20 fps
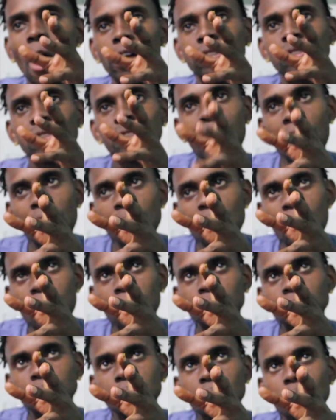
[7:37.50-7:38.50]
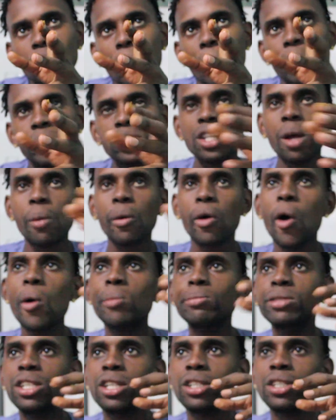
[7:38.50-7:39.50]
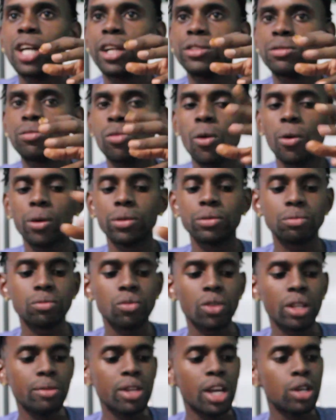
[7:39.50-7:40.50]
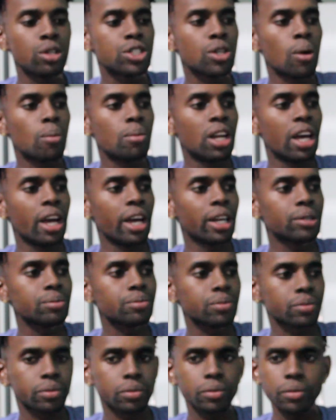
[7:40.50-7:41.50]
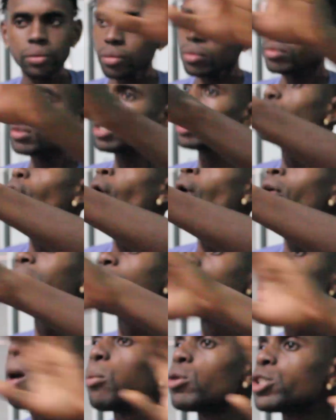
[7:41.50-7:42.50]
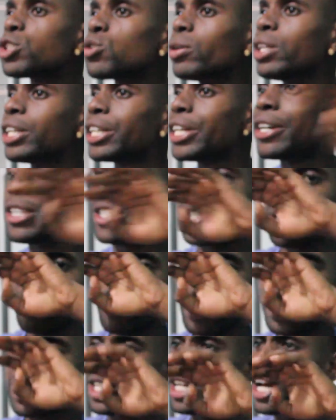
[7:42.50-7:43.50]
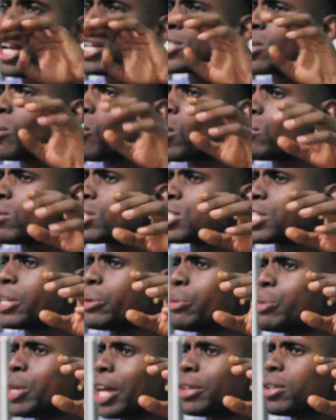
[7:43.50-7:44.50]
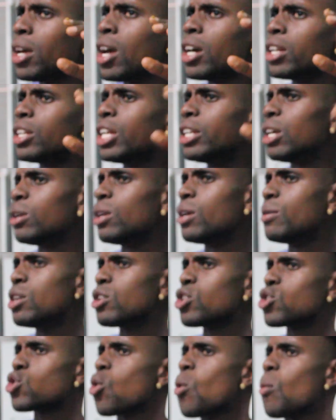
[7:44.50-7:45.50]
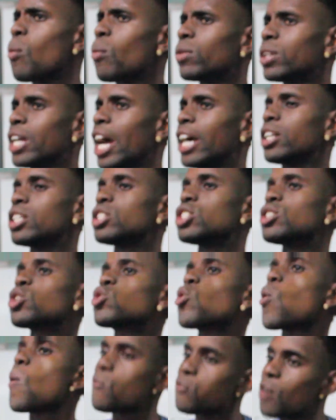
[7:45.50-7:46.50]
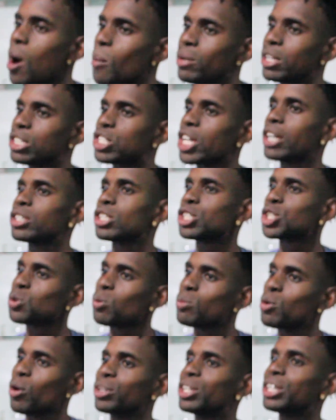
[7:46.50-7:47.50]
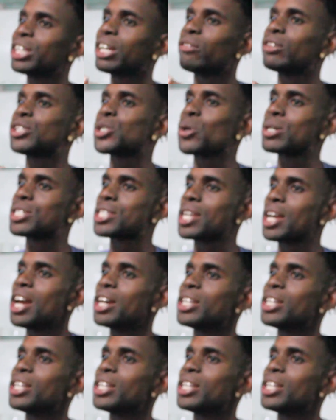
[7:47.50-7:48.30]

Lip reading: And then I see them come in and them they do something like them they push down the gate. So basically someone was telling me that the groom, like it's the groom family trying to shove down the gate for sure say